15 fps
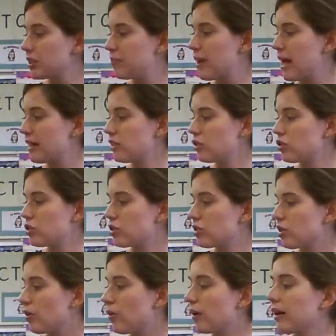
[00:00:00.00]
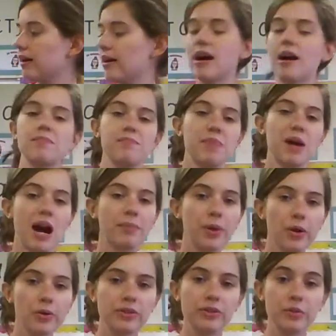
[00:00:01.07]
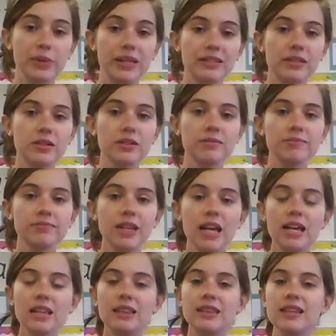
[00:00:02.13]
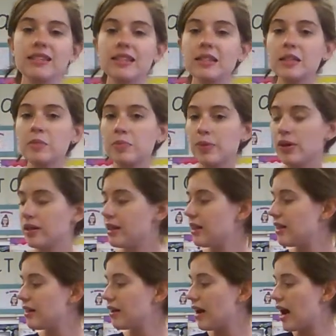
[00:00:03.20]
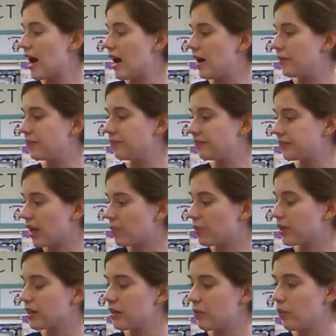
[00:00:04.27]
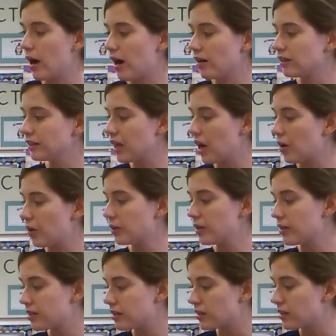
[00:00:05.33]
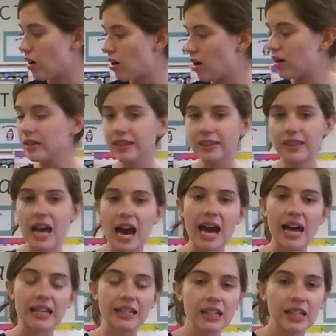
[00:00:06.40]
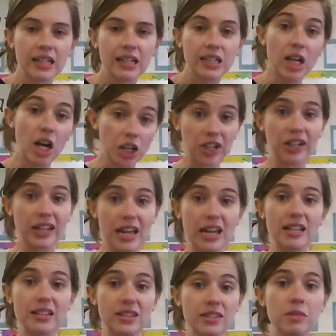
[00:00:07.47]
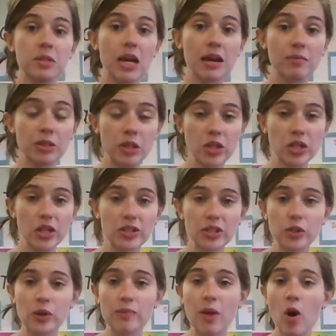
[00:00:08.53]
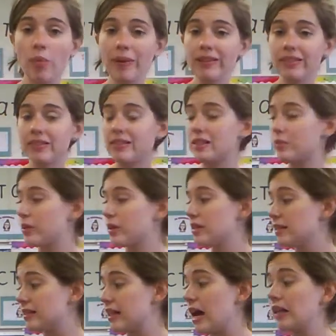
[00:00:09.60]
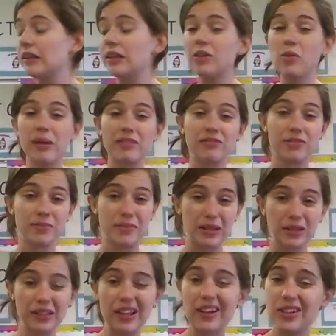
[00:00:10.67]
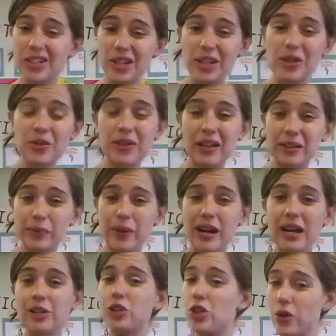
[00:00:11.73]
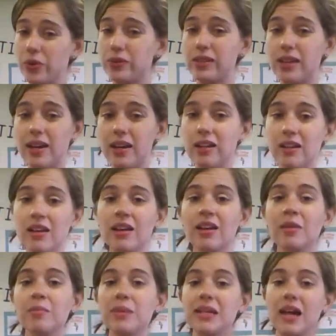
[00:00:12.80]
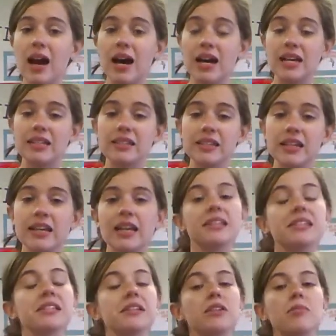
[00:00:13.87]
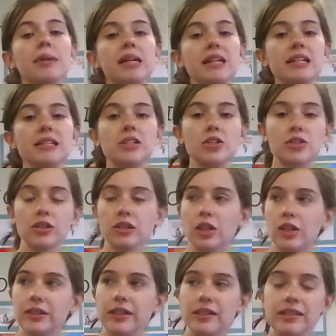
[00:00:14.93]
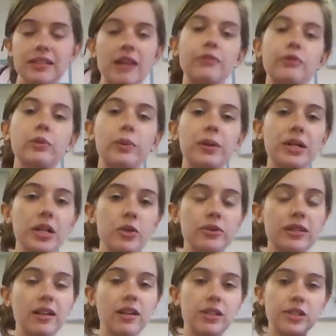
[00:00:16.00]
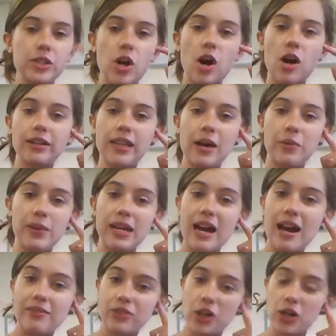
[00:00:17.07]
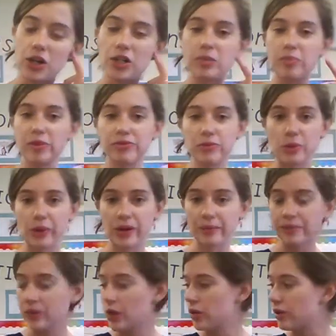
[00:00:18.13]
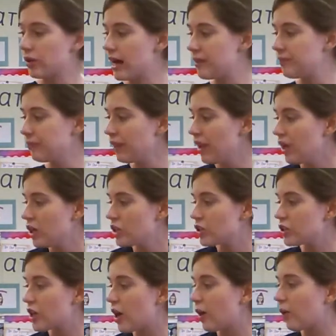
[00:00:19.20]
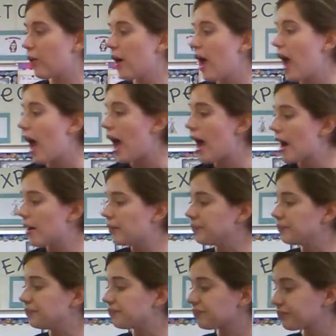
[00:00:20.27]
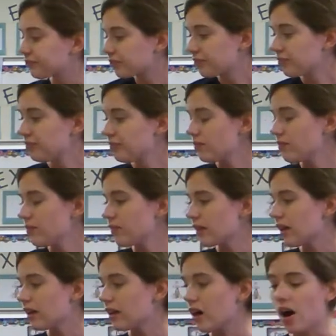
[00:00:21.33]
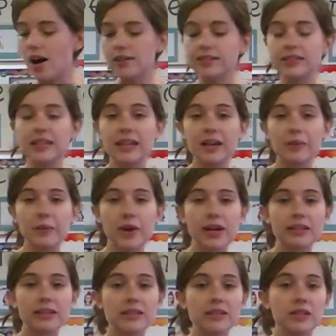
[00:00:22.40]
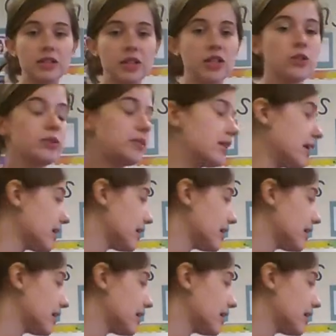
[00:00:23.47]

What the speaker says: Bench, or Pop Goes the Weasel. This is a pretty well-known song that younger kids sometimes learn. So I'm hoping that this one is a little bit familiar to you. That's why I chose it, because it's a little bit easier to learn this stuff when we're using a song that we have heard before. Okay, so I'll sing it once, you sing it